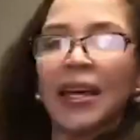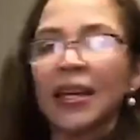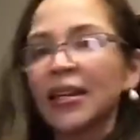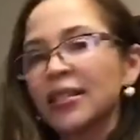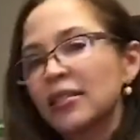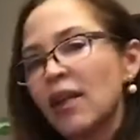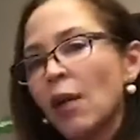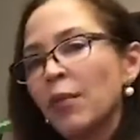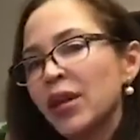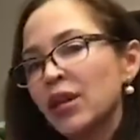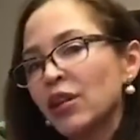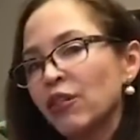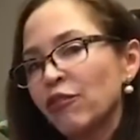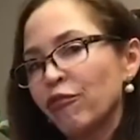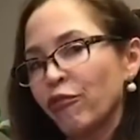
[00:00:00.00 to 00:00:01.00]
has not been
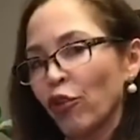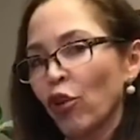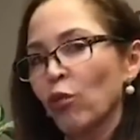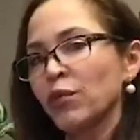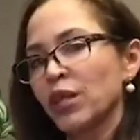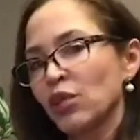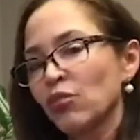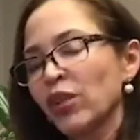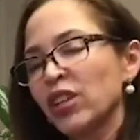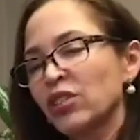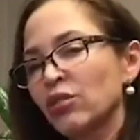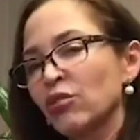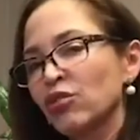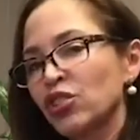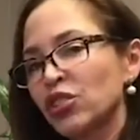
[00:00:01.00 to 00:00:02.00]
confirmed in
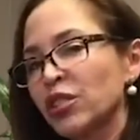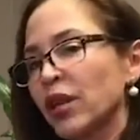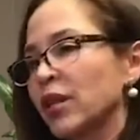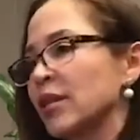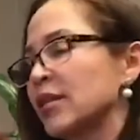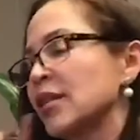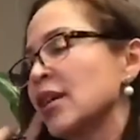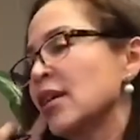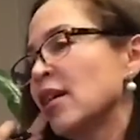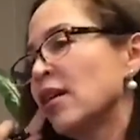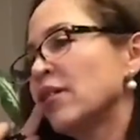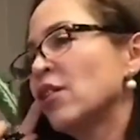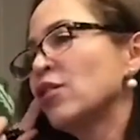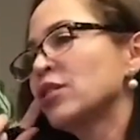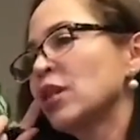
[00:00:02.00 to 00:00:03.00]
research studies, and
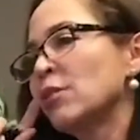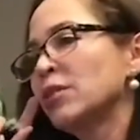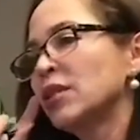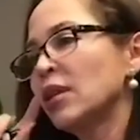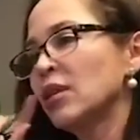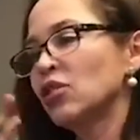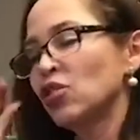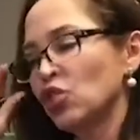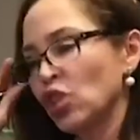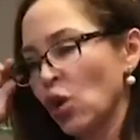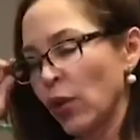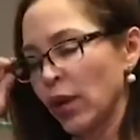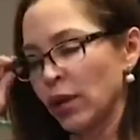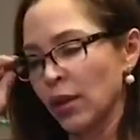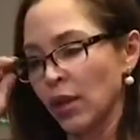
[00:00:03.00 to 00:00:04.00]
there are some studies
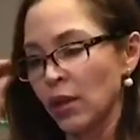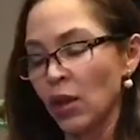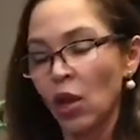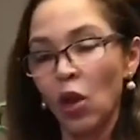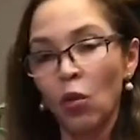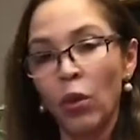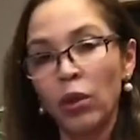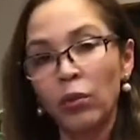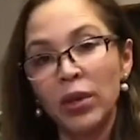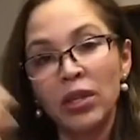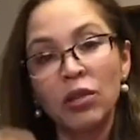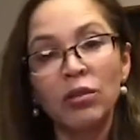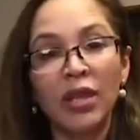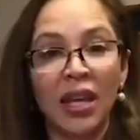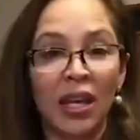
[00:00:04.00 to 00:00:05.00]
showing that when we do
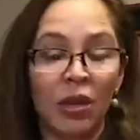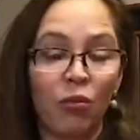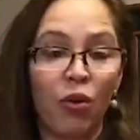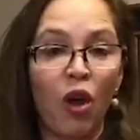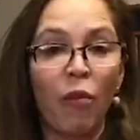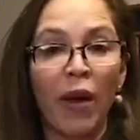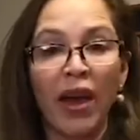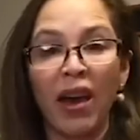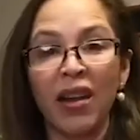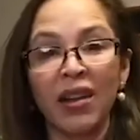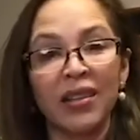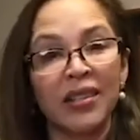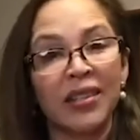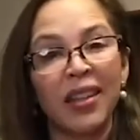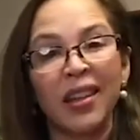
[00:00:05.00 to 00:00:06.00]
take in
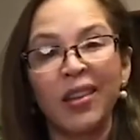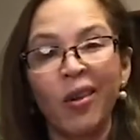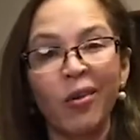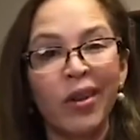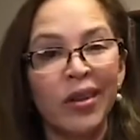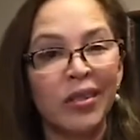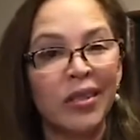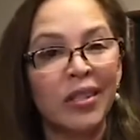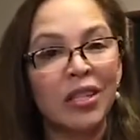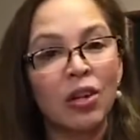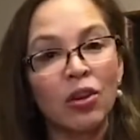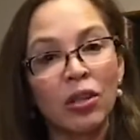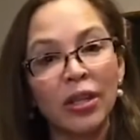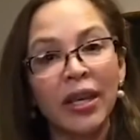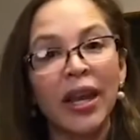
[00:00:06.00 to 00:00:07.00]
probiotics, they don't
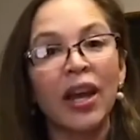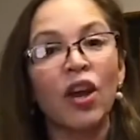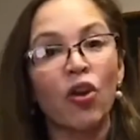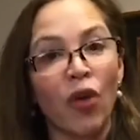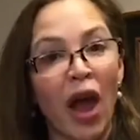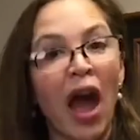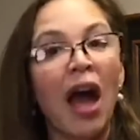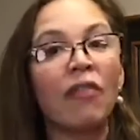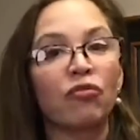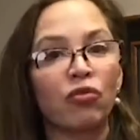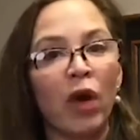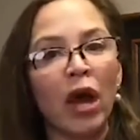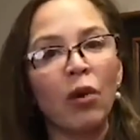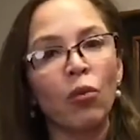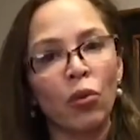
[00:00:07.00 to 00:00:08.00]
necessarily engraft,
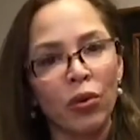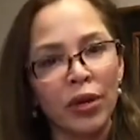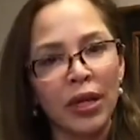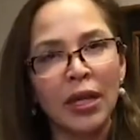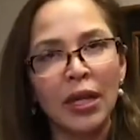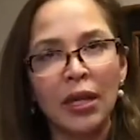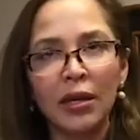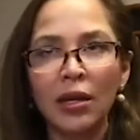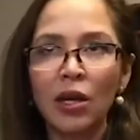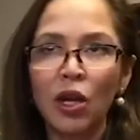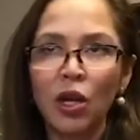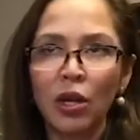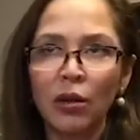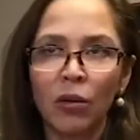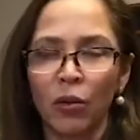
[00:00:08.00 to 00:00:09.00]
right? We're eating
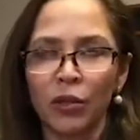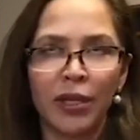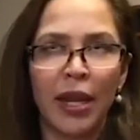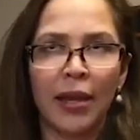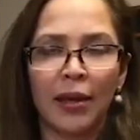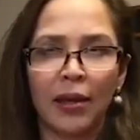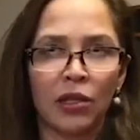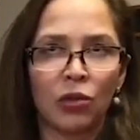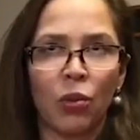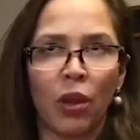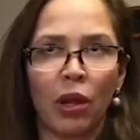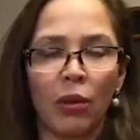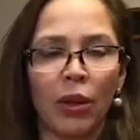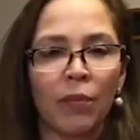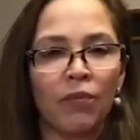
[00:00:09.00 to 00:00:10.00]
or taking,
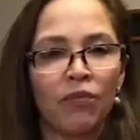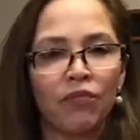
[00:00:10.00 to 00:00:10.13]
swallowing